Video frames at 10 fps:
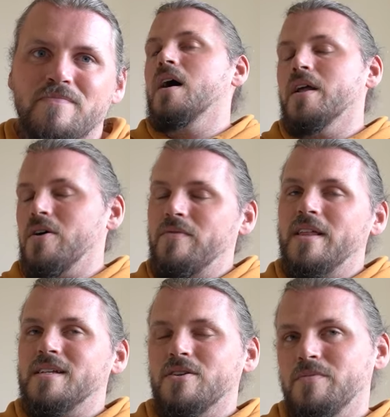And hopefully
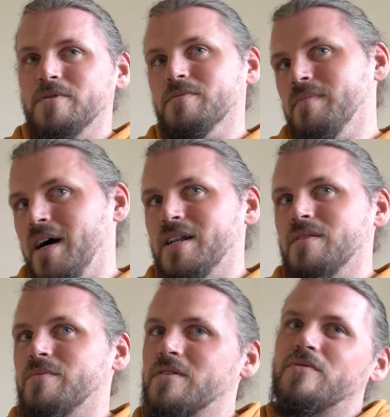that's opened your mind to
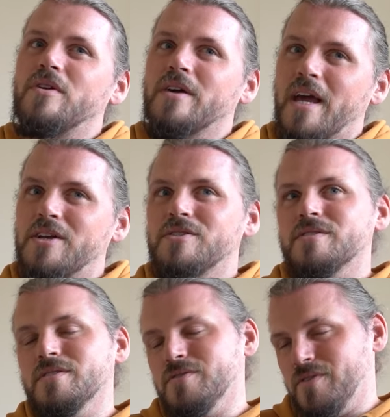the wonderful locations
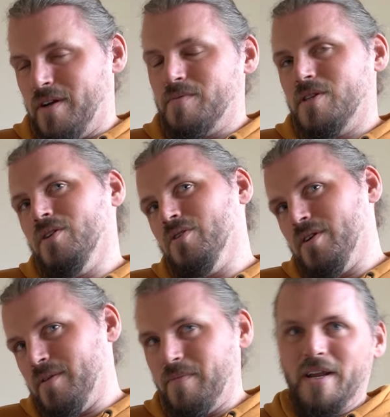and trips you can
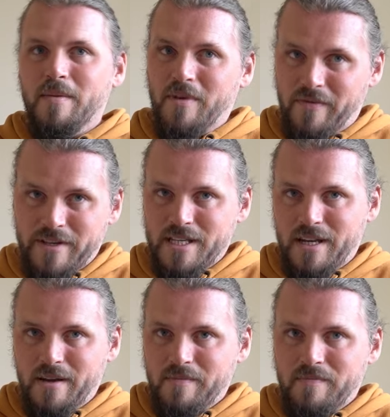complete by
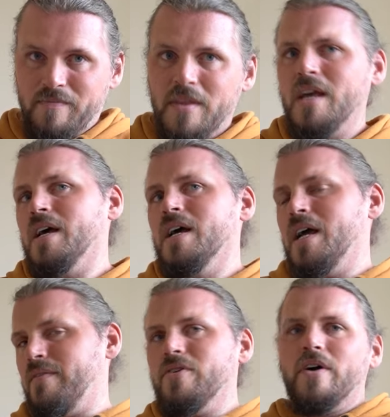visiting.
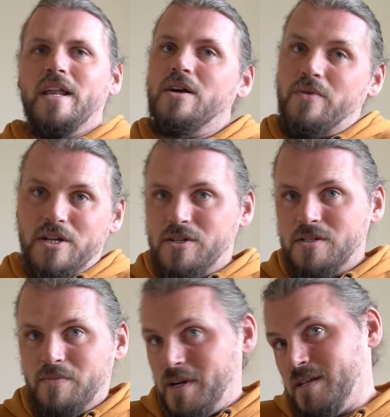If you've got any questions,
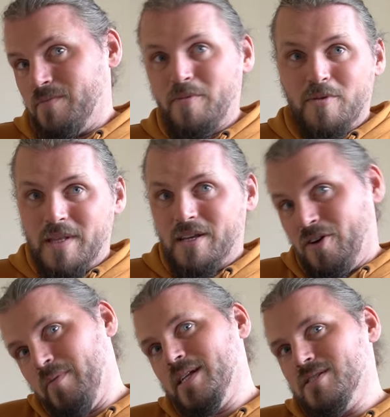please pop them in the
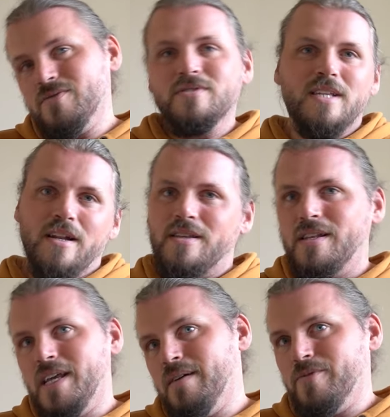comments or send us a
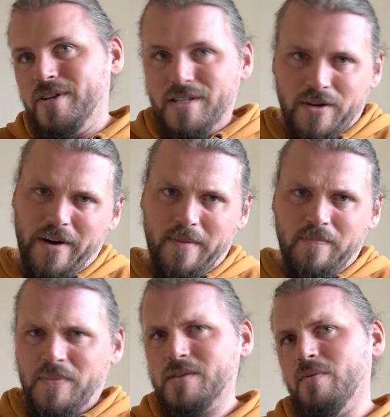DM on Instagram,
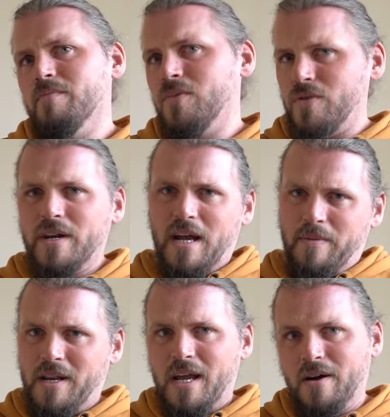as we're more than
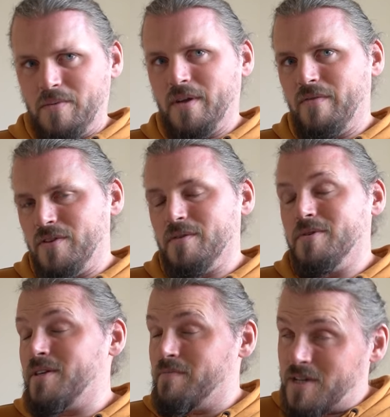happy to help give you
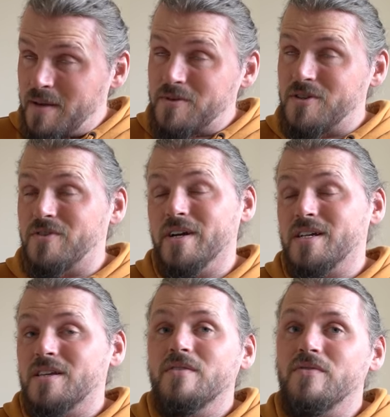some tips and
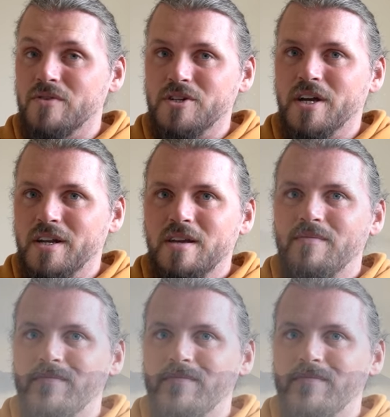tricks for your journey.